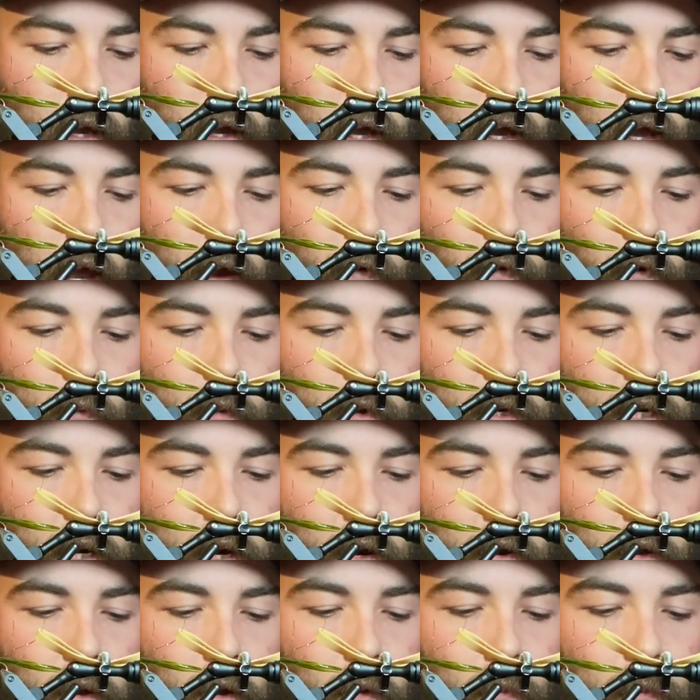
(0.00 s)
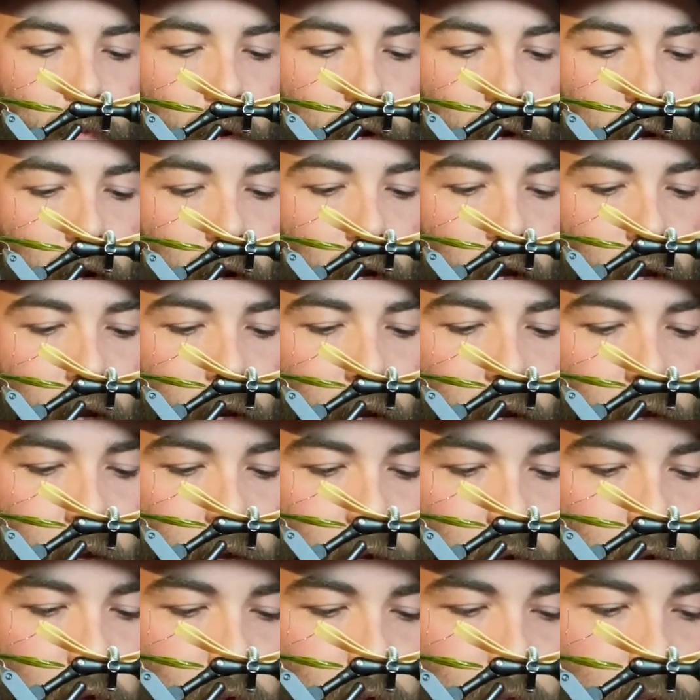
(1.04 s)
every material you put on,
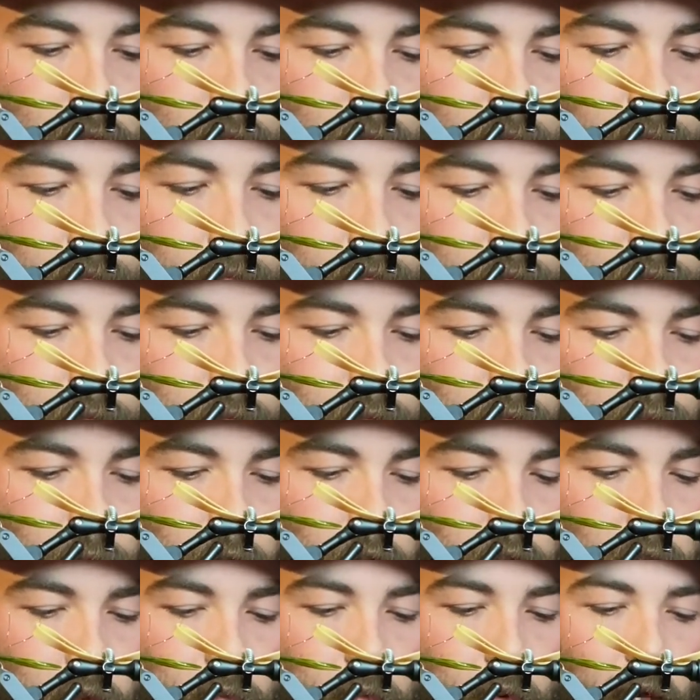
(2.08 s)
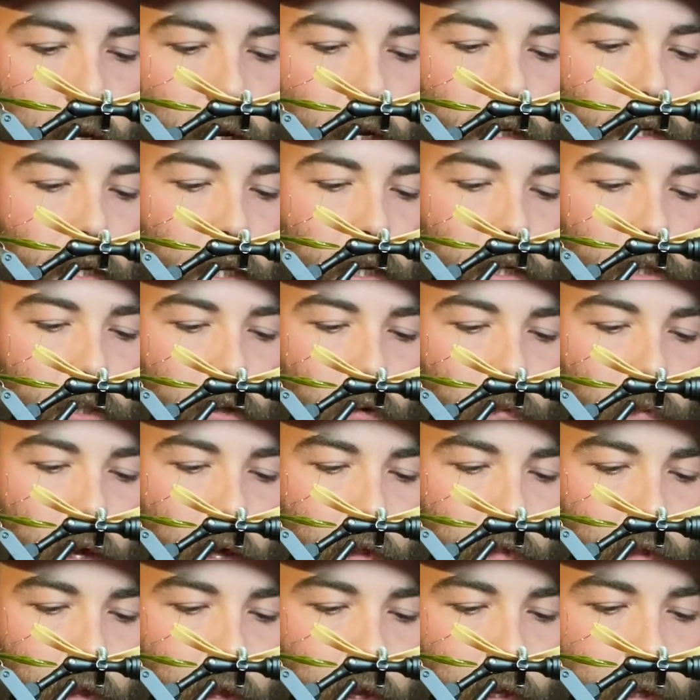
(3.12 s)
just being intentional about
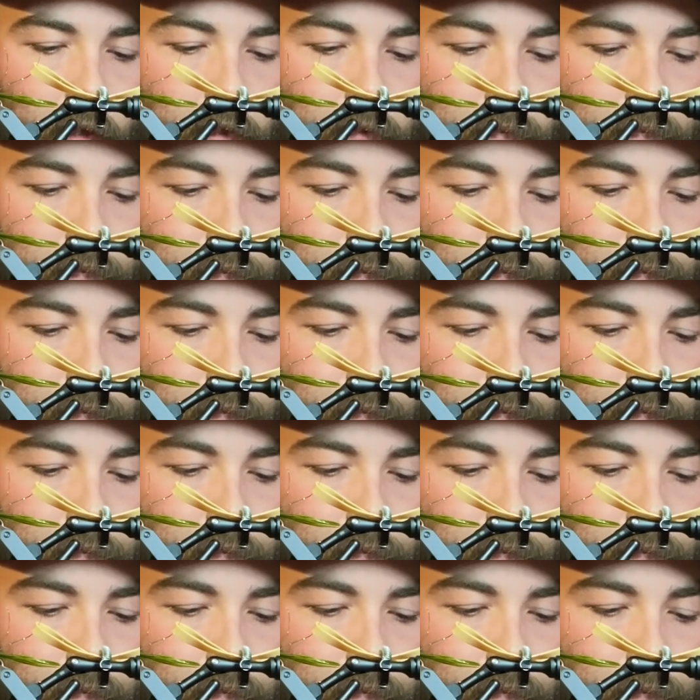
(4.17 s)
things.